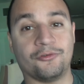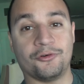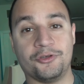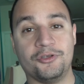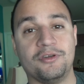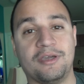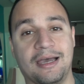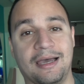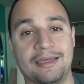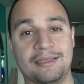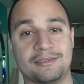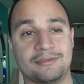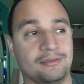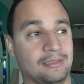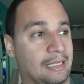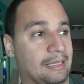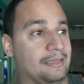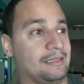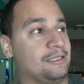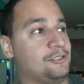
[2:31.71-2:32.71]
you guys,
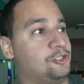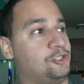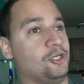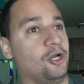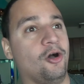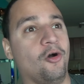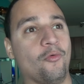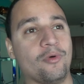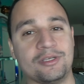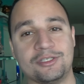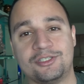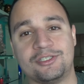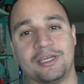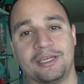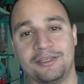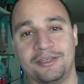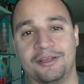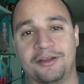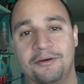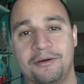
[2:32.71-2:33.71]
like the show and
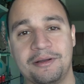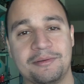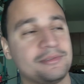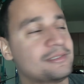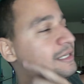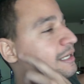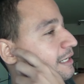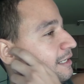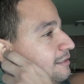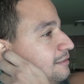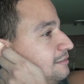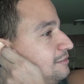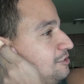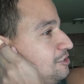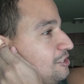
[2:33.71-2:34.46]
shit, you know what I'm saying?